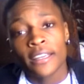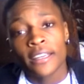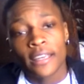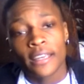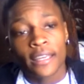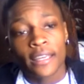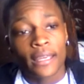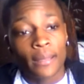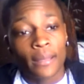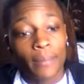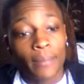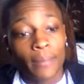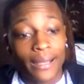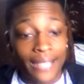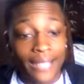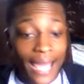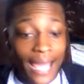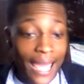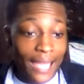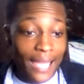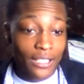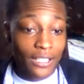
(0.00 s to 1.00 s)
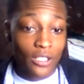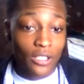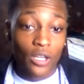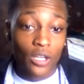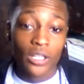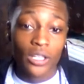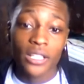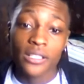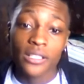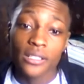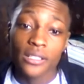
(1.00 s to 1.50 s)
And my dad,
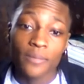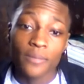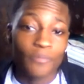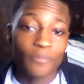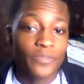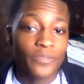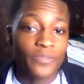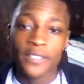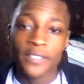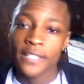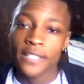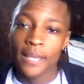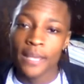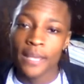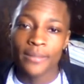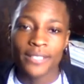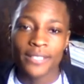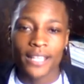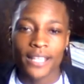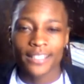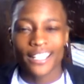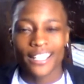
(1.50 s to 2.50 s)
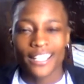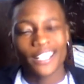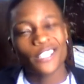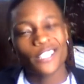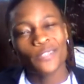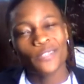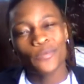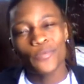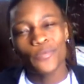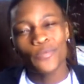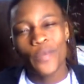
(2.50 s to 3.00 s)
he's same exact thing.
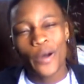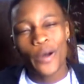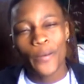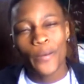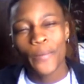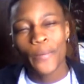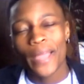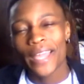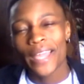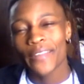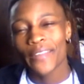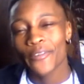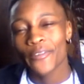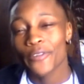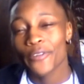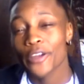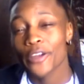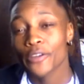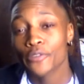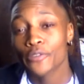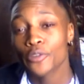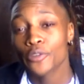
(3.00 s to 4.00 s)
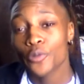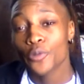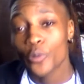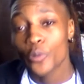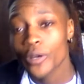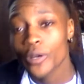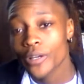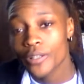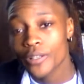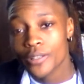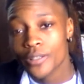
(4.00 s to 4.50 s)
He's a man of very few
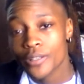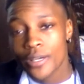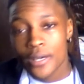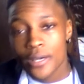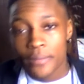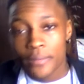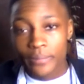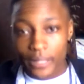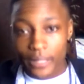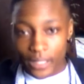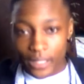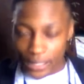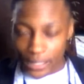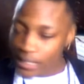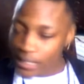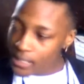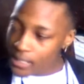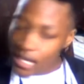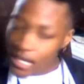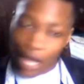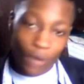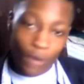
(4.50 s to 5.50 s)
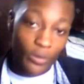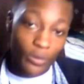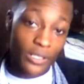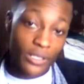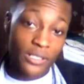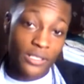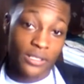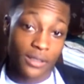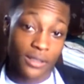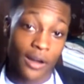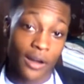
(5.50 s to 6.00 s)
words, but he
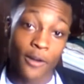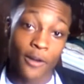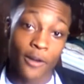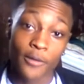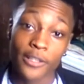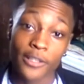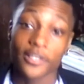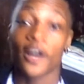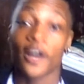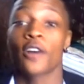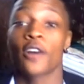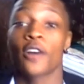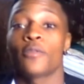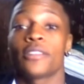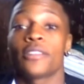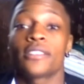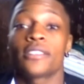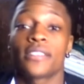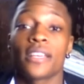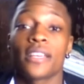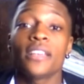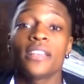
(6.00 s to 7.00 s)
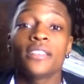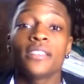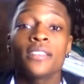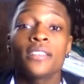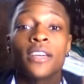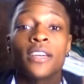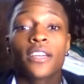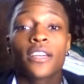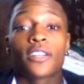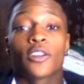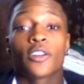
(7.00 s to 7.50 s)
always says,
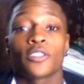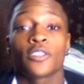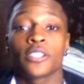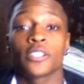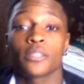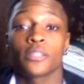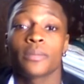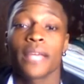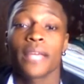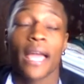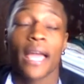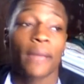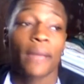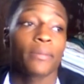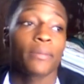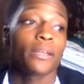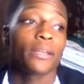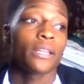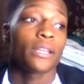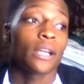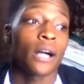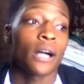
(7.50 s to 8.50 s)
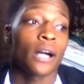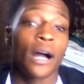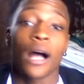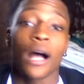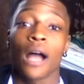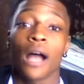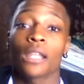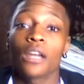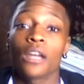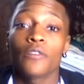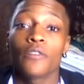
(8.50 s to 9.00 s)
just be happy.
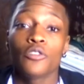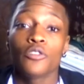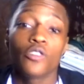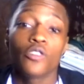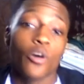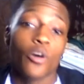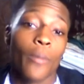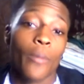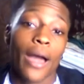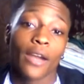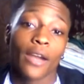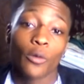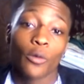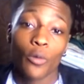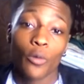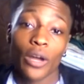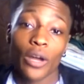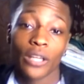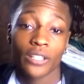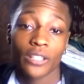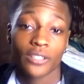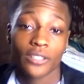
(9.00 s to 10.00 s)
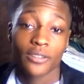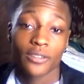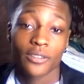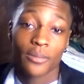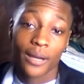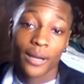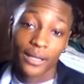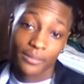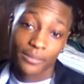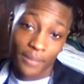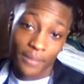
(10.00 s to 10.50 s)
I love you no matter what. You're still
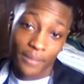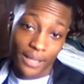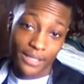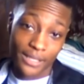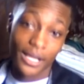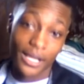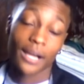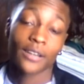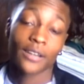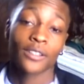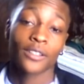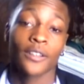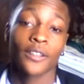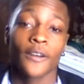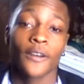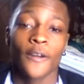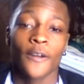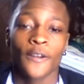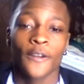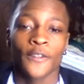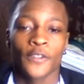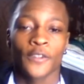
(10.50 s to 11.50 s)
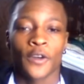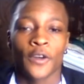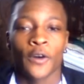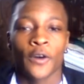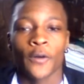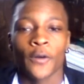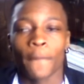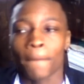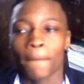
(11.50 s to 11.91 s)
my child. So